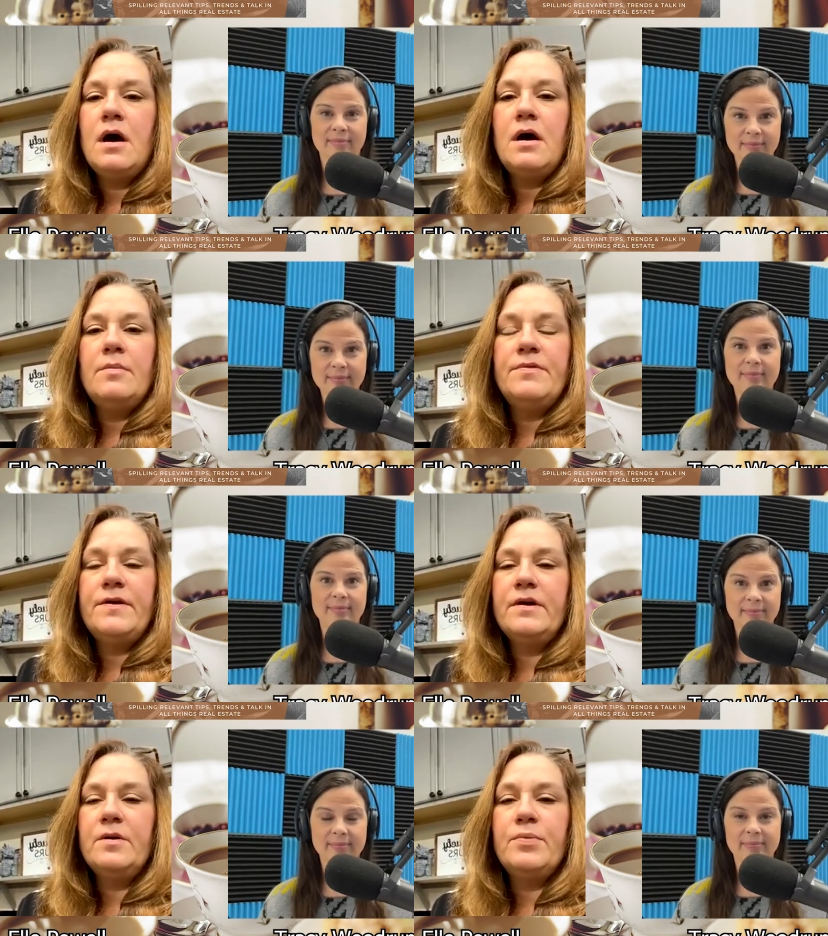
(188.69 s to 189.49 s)
Speaker 1: Um,
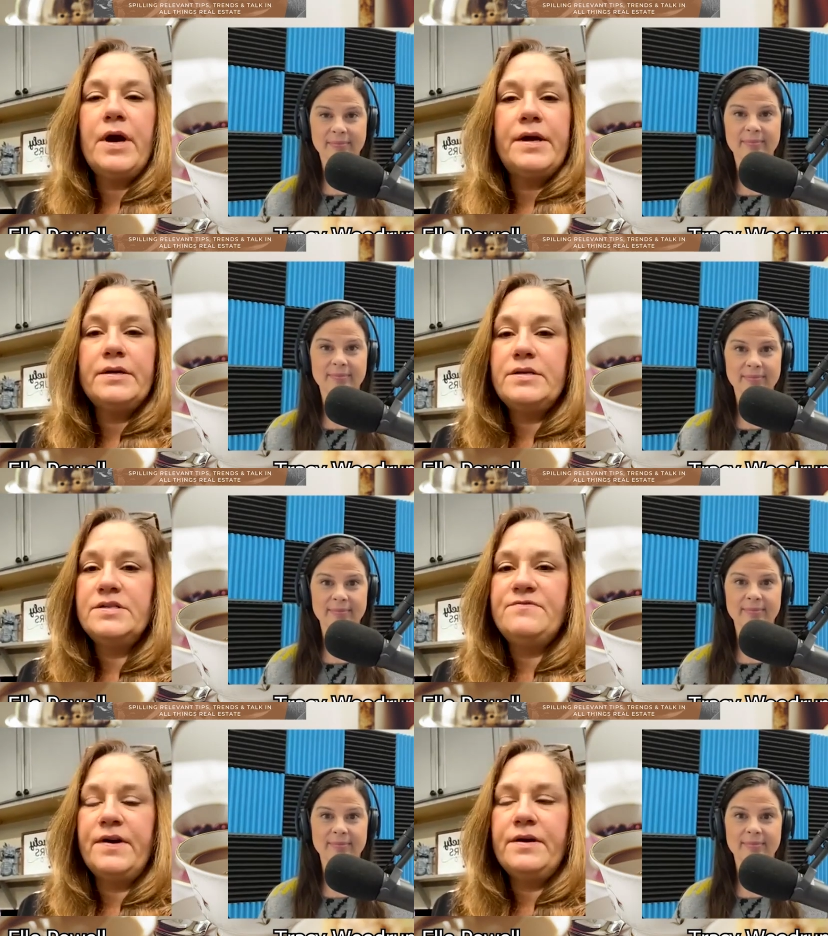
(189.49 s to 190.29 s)
their product
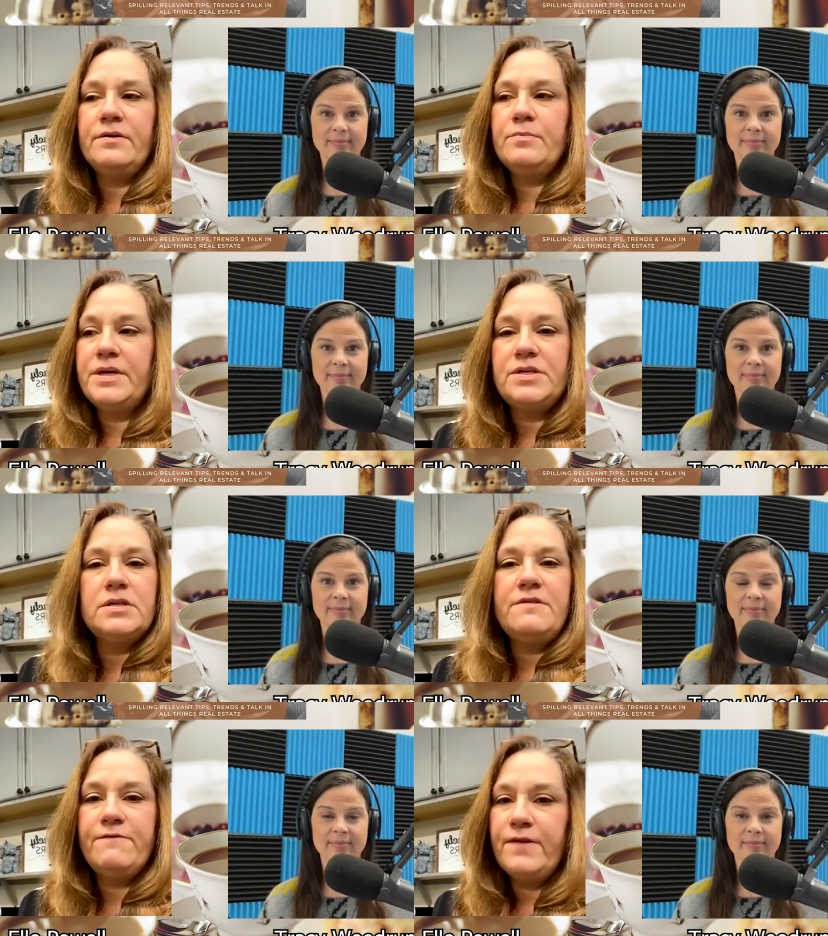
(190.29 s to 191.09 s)
is
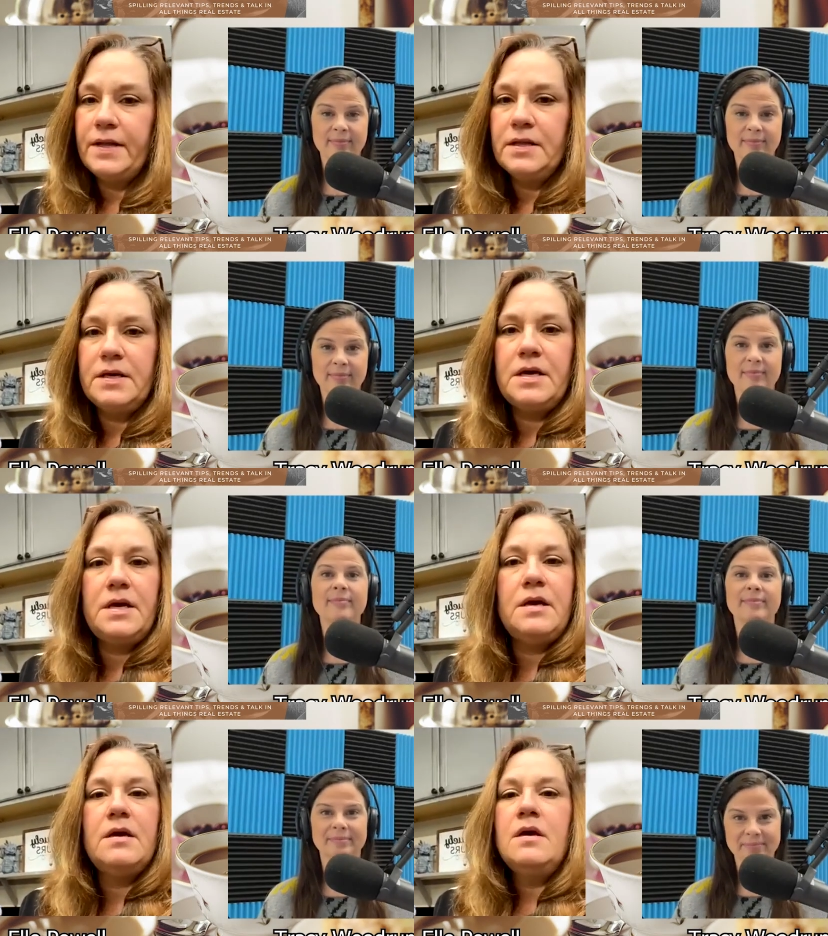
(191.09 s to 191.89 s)
environmentally
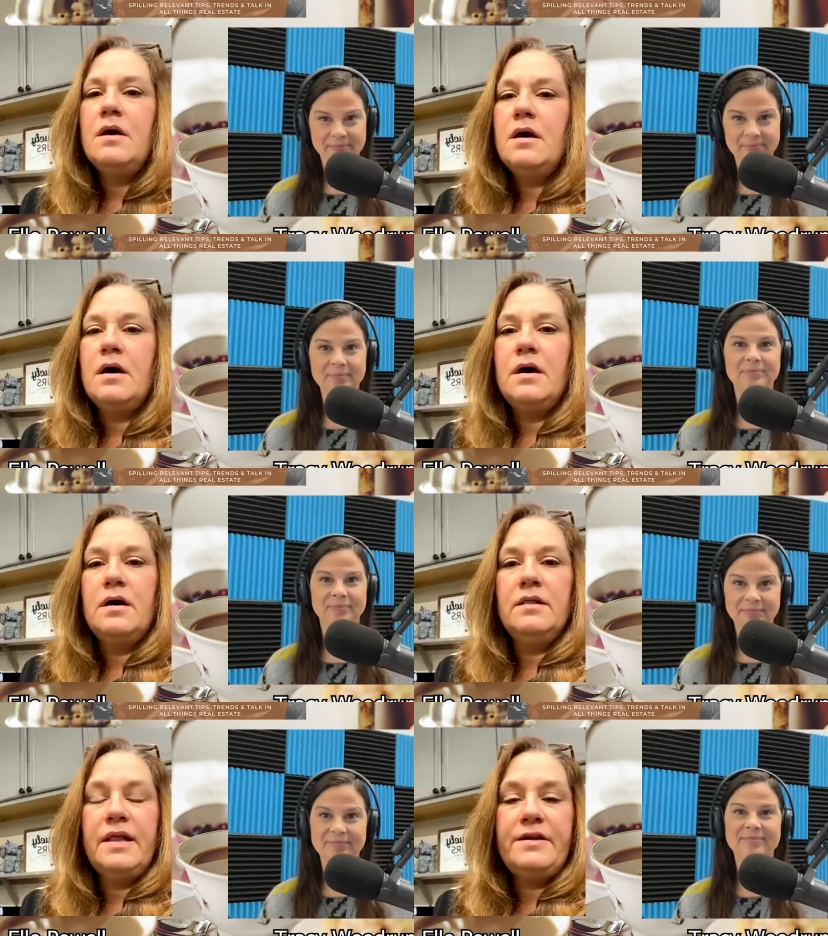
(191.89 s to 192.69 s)
friendly,
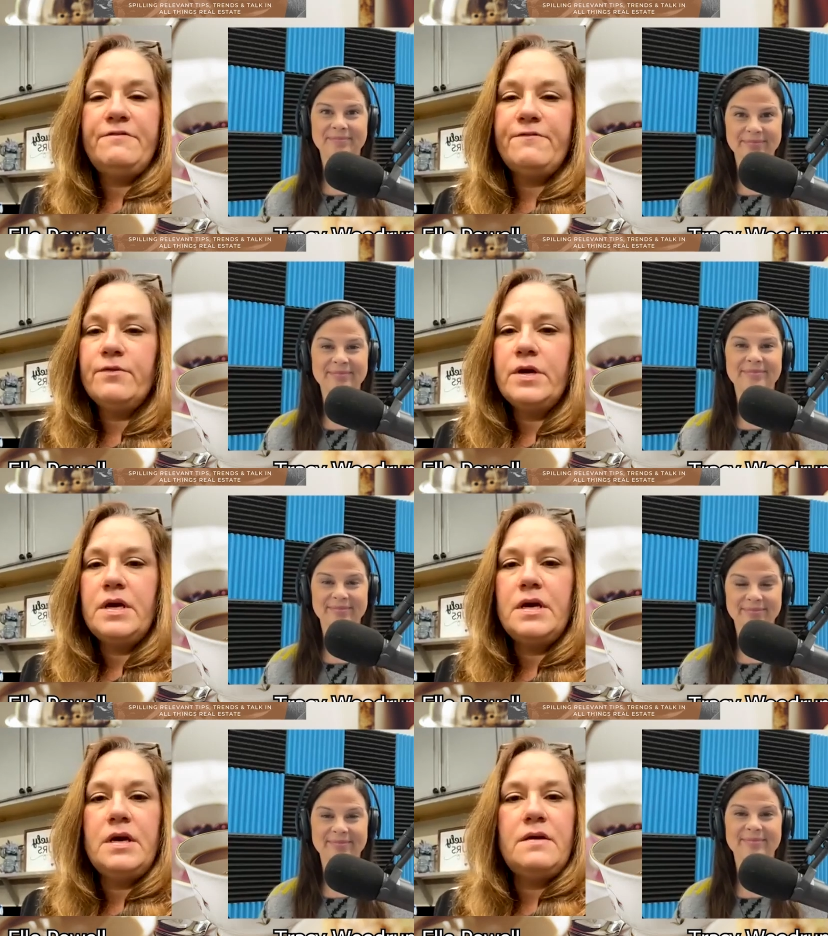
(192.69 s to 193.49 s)
uh, lead
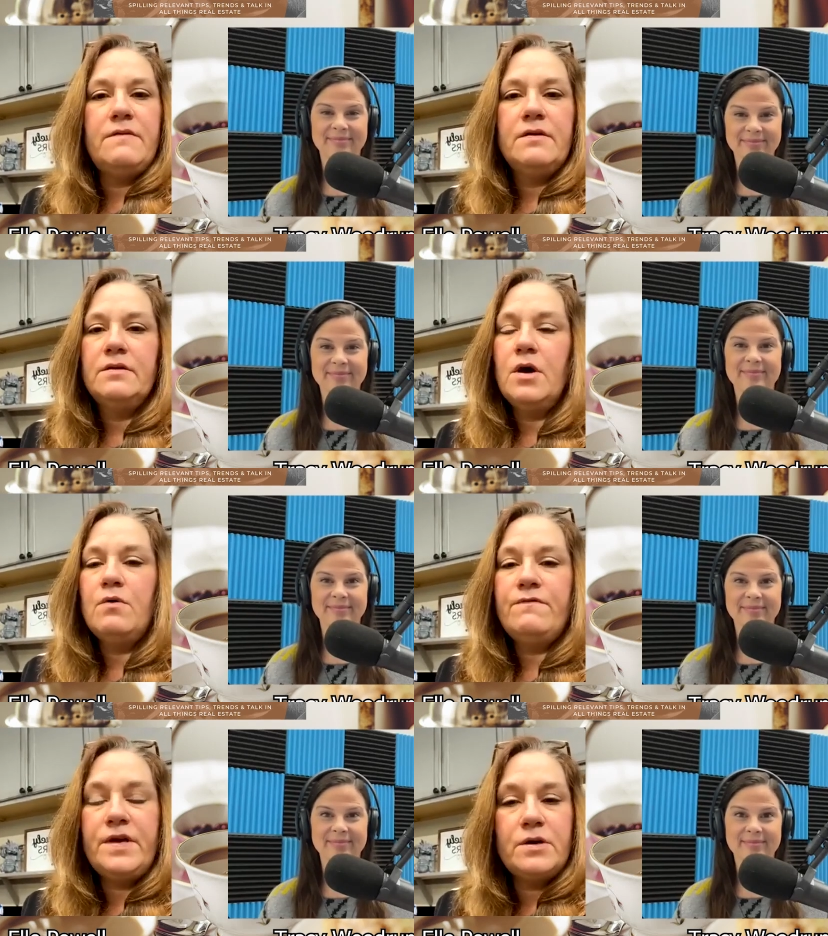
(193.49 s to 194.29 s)
free,
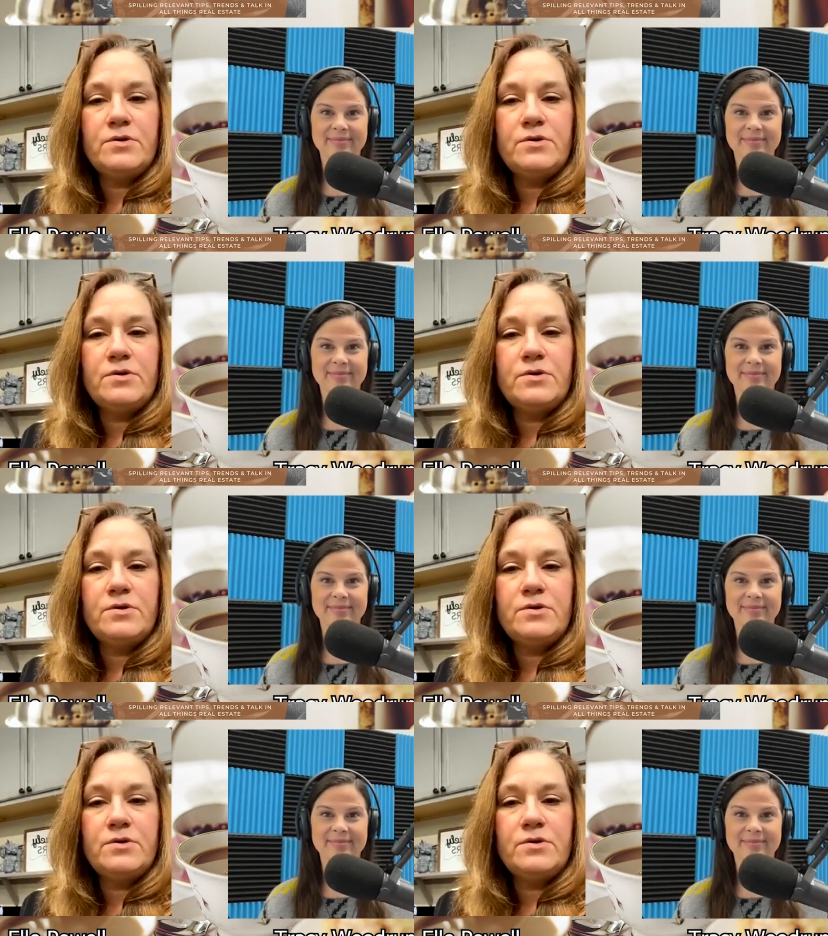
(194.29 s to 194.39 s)
low